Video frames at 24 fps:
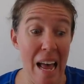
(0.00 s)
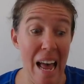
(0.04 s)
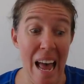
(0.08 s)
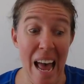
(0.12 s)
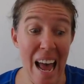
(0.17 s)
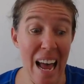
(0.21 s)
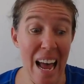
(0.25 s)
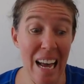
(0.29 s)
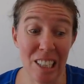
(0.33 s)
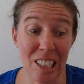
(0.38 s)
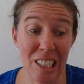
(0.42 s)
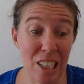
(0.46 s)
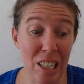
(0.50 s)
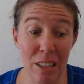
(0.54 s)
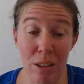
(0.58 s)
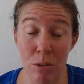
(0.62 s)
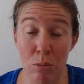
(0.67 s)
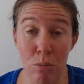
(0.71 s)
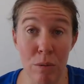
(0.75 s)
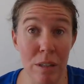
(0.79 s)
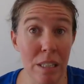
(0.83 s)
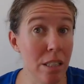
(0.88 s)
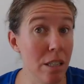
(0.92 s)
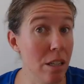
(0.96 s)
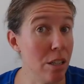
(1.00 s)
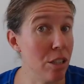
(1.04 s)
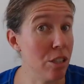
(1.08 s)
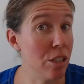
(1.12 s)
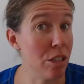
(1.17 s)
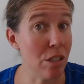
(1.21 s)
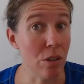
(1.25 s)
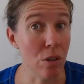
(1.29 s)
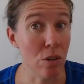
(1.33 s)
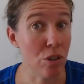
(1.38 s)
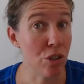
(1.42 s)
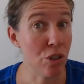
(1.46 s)
Actually, the research
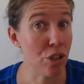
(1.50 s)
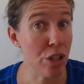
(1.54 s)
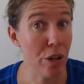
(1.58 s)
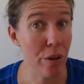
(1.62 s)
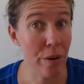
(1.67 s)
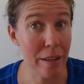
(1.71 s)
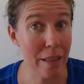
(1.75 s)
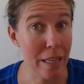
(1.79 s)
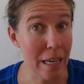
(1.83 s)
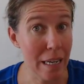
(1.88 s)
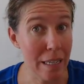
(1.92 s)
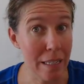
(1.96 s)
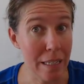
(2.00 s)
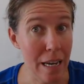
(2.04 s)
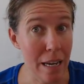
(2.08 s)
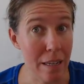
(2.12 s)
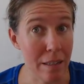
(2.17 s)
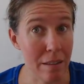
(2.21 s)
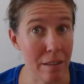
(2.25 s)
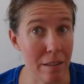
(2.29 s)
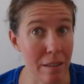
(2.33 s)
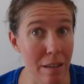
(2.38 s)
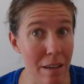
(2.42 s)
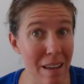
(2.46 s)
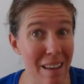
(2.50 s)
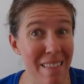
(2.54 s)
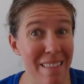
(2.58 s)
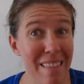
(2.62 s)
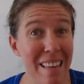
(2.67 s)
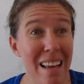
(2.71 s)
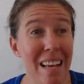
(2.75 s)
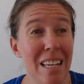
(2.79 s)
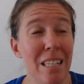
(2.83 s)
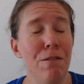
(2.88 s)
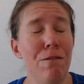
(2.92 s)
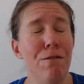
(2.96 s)
is not showing that yet.
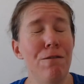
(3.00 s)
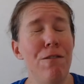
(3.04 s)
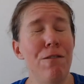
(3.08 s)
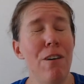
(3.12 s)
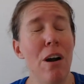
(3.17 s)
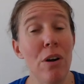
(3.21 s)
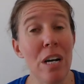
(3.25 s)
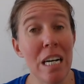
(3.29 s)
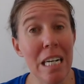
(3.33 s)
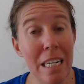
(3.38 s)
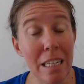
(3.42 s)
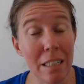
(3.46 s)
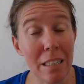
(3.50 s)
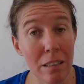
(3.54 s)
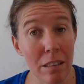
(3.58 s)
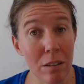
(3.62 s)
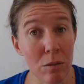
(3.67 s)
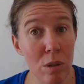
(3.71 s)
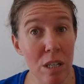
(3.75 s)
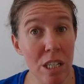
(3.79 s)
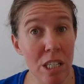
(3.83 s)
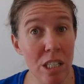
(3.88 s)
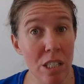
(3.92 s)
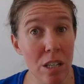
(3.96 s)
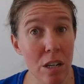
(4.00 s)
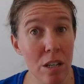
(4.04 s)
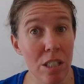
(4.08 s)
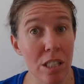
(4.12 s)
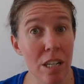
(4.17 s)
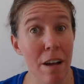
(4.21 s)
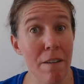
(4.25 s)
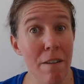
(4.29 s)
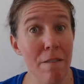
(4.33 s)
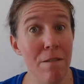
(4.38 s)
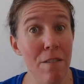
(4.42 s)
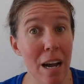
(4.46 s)
There's very little research
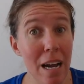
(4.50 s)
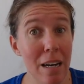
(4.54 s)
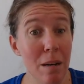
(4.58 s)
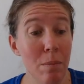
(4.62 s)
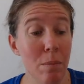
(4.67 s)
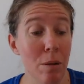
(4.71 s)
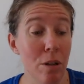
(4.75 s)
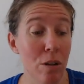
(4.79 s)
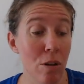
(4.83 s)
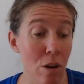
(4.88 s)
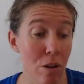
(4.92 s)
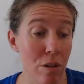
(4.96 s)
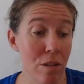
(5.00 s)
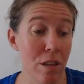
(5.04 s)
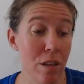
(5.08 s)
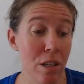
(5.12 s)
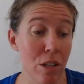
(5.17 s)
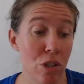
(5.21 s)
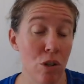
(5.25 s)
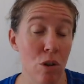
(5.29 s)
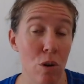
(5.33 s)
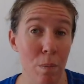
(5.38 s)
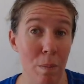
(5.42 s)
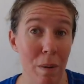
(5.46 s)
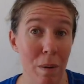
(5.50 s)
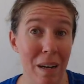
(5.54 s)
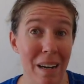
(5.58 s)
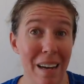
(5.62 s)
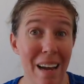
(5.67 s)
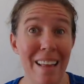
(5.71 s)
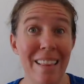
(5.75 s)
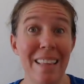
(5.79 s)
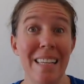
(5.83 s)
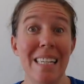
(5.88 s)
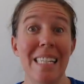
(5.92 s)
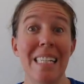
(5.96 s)
available on this topic,
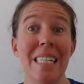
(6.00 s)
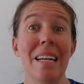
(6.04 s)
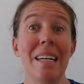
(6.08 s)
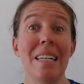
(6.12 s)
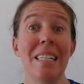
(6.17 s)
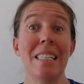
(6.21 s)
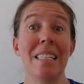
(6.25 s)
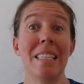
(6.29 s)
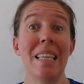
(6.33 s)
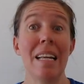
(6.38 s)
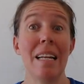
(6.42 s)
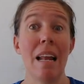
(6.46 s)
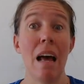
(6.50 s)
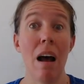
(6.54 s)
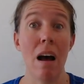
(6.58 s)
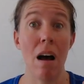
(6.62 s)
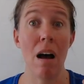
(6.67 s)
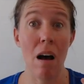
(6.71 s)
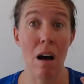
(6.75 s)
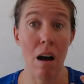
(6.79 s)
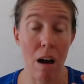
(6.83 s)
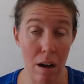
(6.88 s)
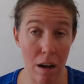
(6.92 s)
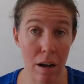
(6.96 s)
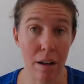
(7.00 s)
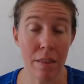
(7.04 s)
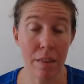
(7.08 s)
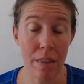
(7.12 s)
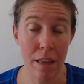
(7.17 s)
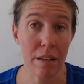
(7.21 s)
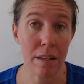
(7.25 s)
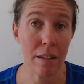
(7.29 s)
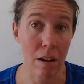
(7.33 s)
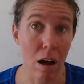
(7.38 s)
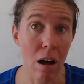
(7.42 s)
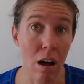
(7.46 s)
and the studies that
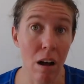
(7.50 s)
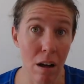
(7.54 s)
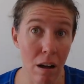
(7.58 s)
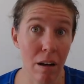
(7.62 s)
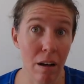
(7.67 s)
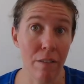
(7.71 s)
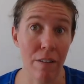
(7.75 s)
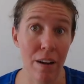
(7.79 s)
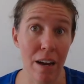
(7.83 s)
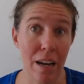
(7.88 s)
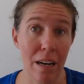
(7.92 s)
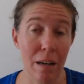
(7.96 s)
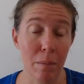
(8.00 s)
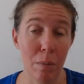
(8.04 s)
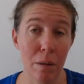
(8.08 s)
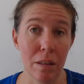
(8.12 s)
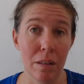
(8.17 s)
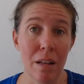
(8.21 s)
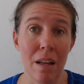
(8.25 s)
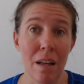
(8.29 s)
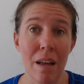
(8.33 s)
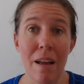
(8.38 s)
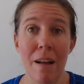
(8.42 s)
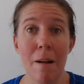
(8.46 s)
that are available